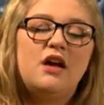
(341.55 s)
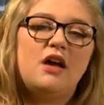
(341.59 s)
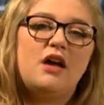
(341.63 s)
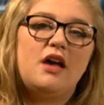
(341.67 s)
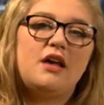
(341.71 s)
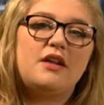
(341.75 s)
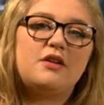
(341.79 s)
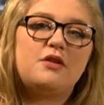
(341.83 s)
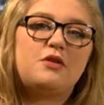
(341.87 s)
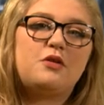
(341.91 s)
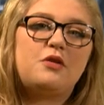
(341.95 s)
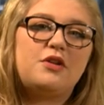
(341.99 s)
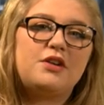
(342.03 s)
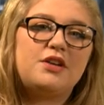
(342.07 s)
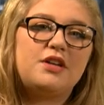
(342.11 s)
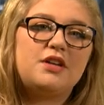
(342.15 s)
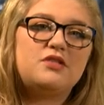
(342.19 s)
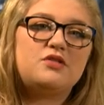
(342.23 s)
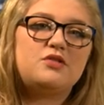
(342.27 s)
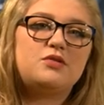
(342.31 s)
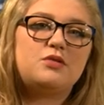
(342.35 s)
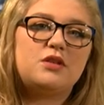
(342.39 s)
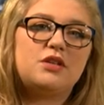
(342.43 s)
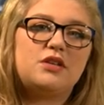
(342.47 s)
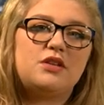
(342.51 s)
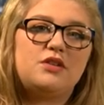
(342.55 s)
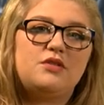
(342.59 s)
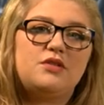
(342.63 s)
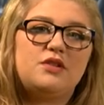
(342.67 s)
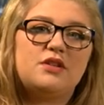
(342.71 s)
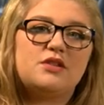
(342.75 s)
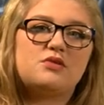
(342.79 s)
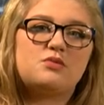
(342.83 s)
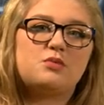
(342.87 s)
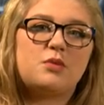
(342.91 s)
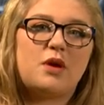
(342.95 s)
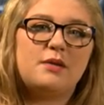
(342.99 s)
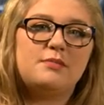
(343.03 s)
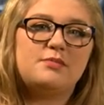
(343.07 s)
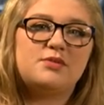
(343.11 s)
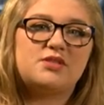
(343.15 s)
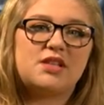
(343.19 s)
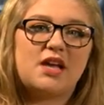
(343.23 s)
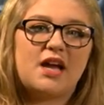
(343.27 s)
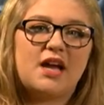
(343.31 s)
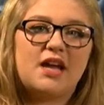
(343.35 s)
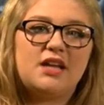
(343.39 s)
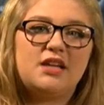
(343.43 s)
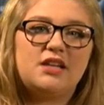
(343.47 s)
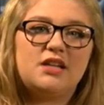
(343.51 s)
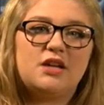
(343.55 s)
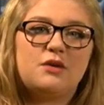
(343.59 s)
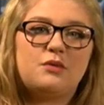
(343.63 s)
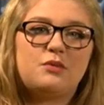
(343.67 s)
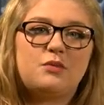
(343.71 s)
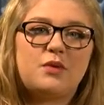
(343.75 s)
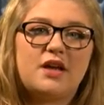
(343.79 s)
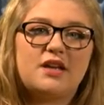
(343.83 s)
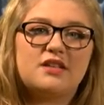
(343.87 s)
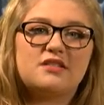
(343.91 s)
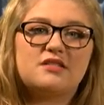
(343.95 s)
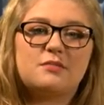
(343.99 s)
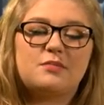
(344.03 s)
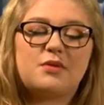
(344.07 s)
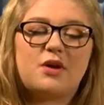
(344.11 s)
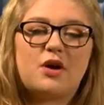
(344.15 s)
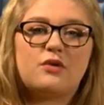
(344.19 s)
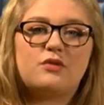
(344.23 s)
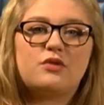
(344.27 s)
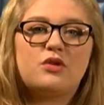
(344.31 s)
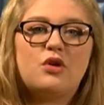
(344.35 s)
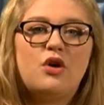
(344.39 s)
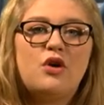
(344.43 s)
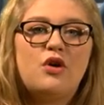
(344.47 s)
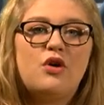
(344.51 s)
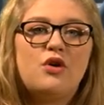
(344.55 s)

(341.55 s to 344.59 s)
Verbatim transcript: and according to Acuity's website it weighs about